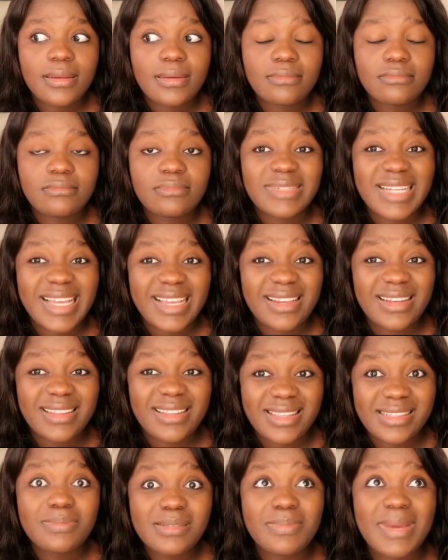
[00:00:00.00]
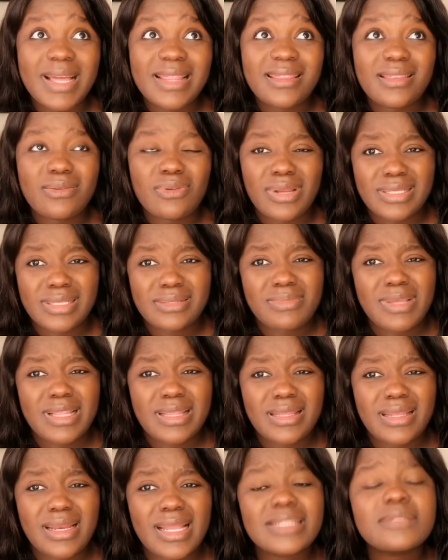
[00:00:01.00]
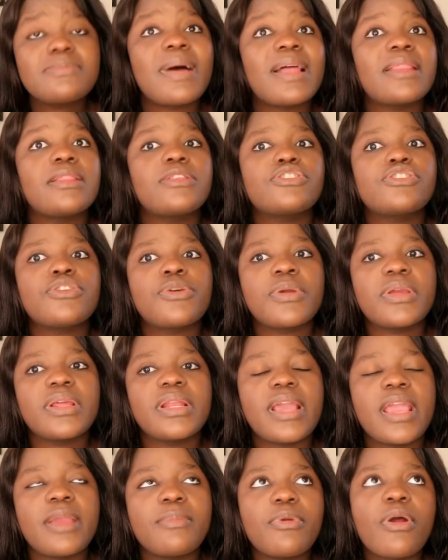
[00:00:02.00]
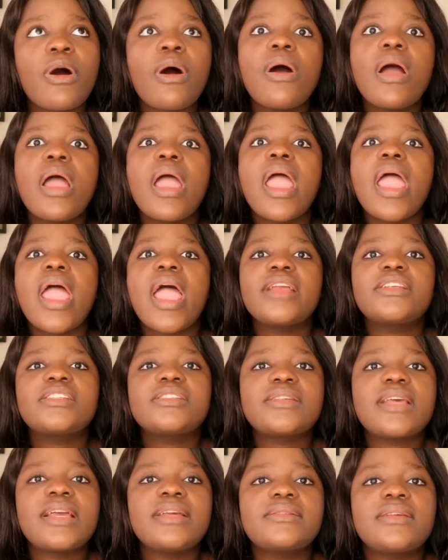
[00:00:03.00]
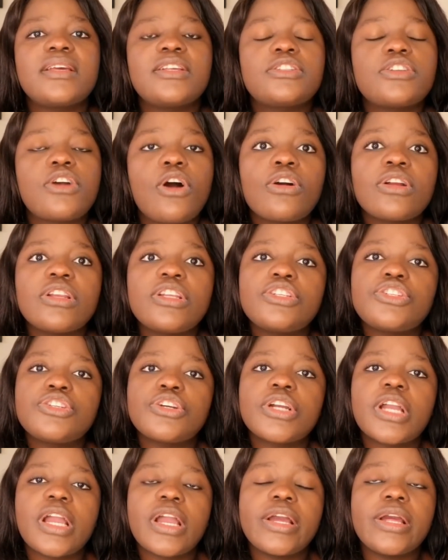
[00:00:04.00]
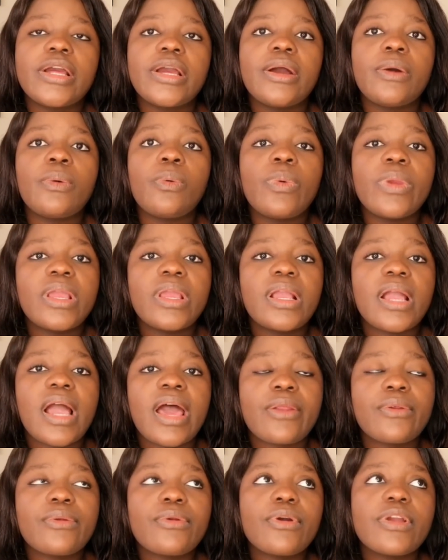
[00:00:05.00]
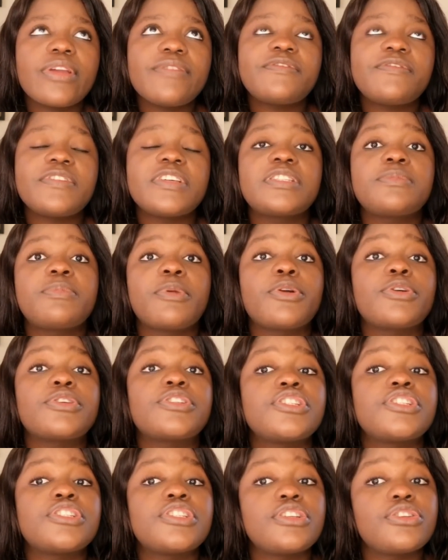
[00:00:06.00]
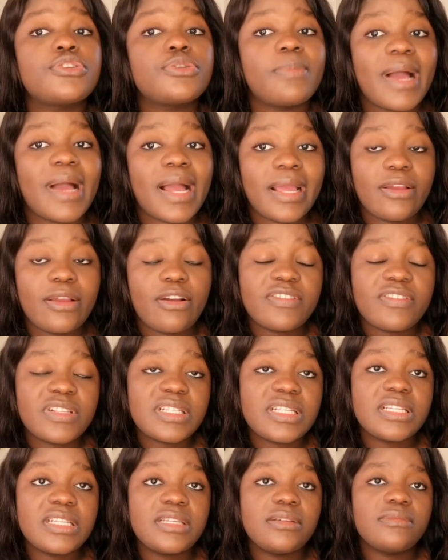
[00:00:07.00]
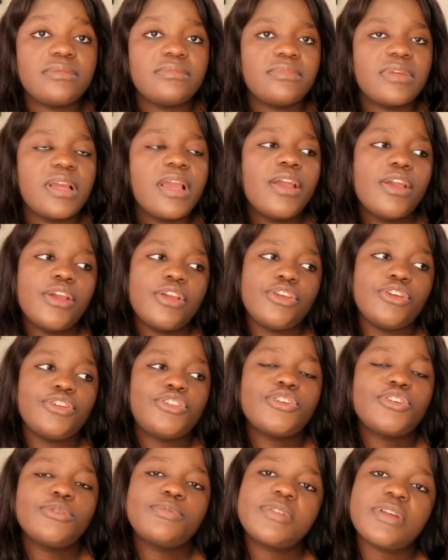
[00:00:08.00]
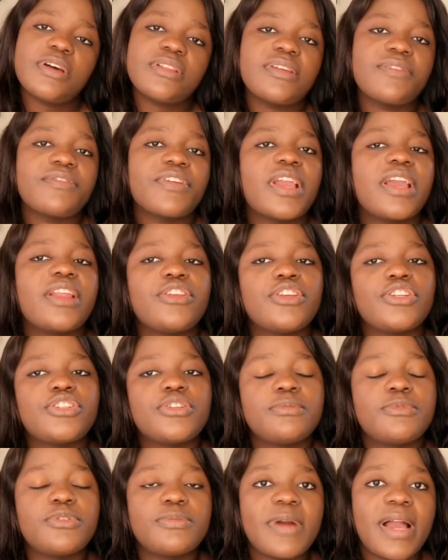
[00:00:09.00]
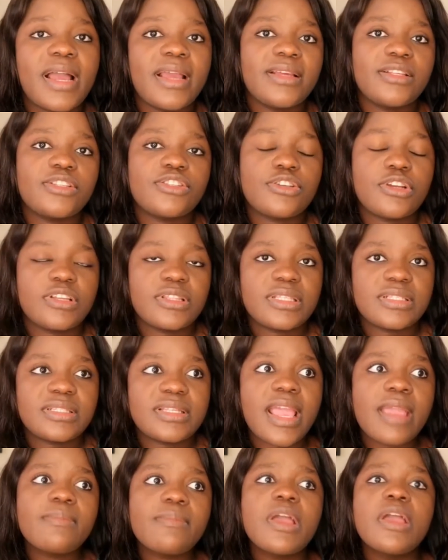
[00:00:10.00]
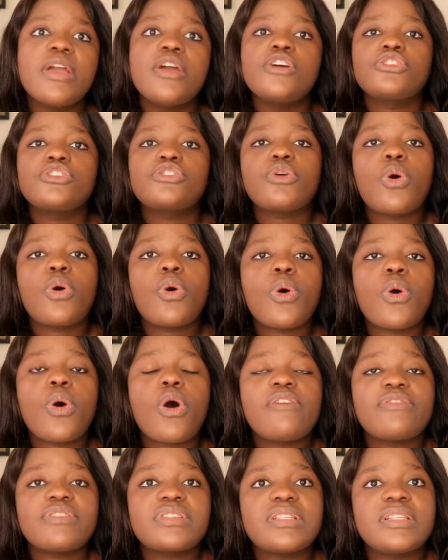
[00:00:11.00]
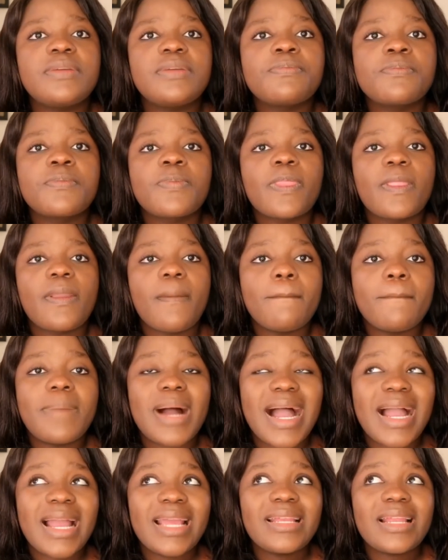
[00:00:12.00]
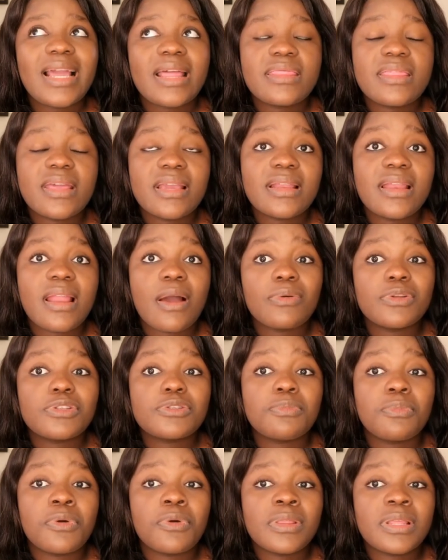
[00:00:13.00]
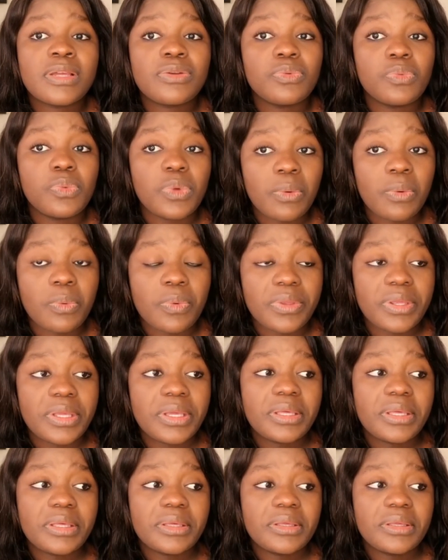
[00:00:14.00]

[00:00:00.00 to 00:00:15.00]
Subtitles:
like this month or last month, sorry, in April. And she says it only took a week. I don't know if it's because she's in Dubai. Obviously YouTube South Africa and YouTube Dubai, it's not the same. So obviously mine, I think now it's more than a week.